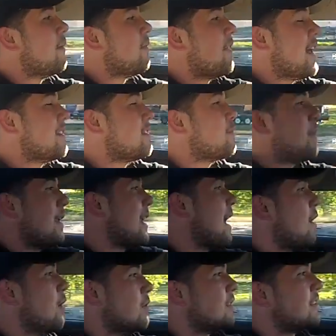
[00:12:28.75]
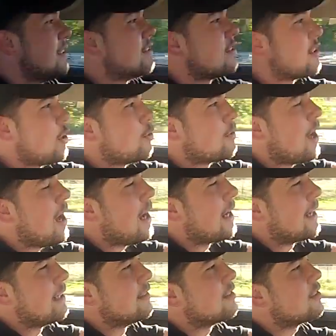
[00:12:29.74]
that's been out since
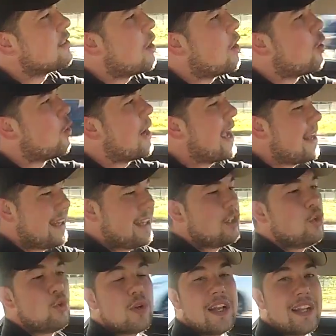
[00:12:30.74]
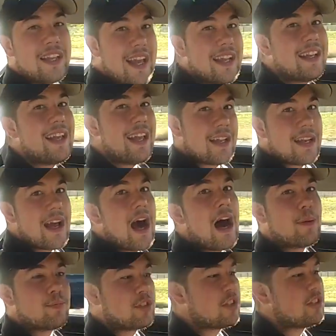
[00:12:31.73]
'09. So, and you can get it
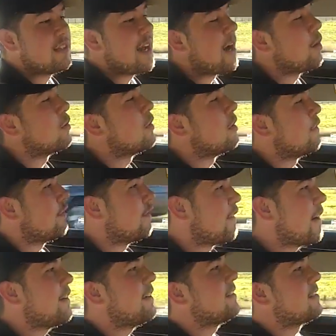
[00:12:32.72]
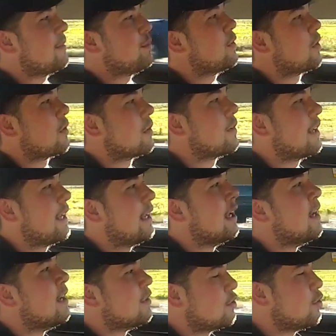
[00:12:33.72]
optioned out very similarly
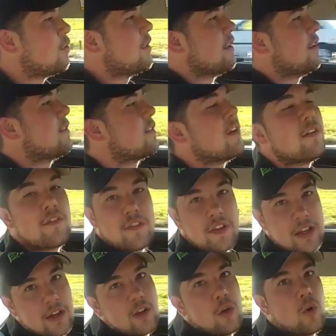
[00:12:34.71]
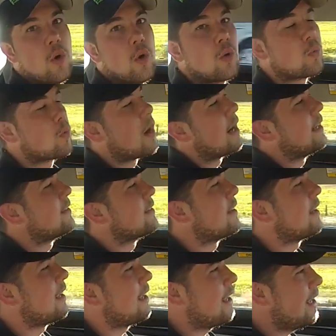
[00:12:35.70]
to this vehicle right
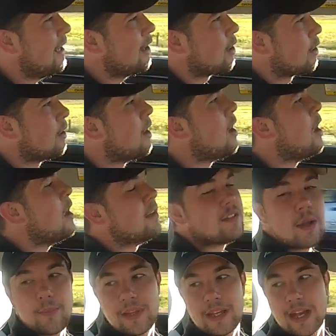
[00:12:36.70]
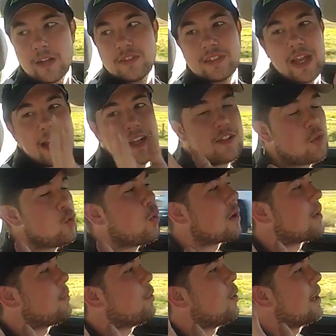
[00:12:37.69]
here. Something else that I do
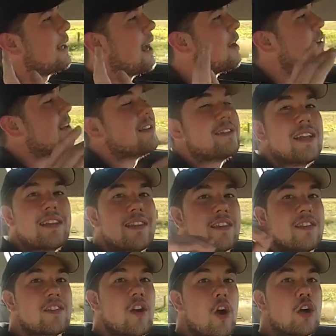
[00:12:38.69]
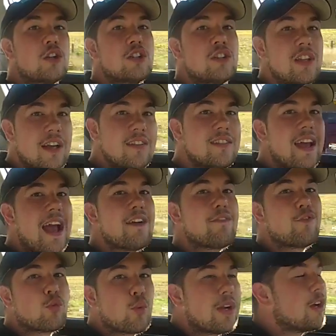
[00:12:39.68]
want to point out is that this car does
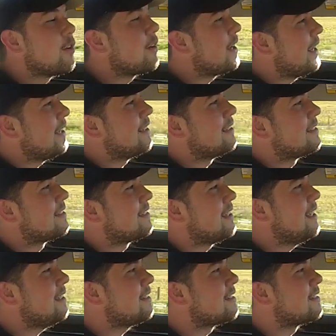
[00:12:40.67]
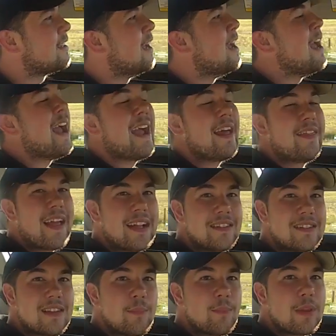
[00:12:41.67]
have rear heated seats, and
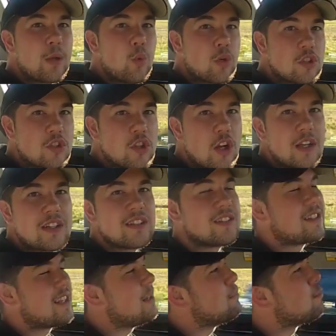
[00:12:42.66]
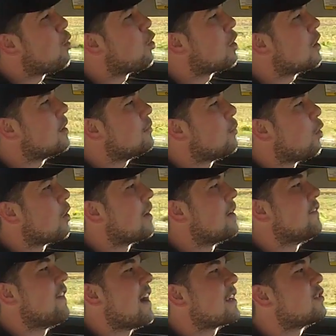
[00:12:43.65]
that's something we're starting to see more and more.
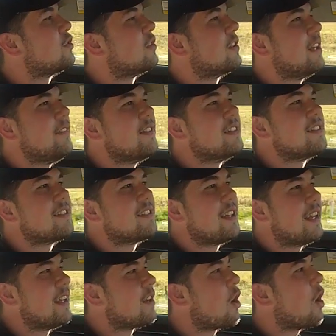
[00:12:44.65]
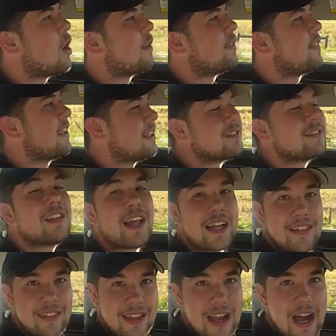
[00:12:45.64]
In fact, you'll even see it on things
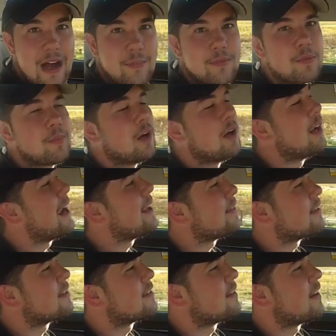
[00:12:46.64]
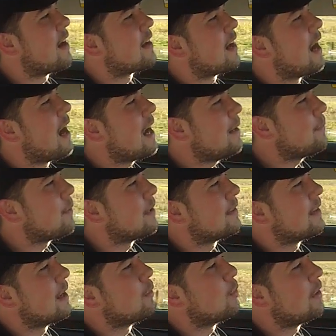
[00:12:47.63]
like the Optima and the Sonata Hybrid
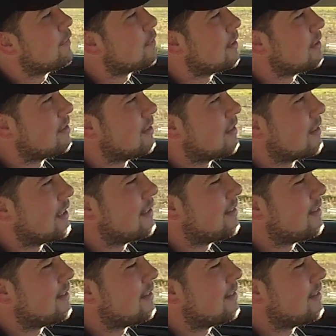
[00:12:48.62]
that we've recently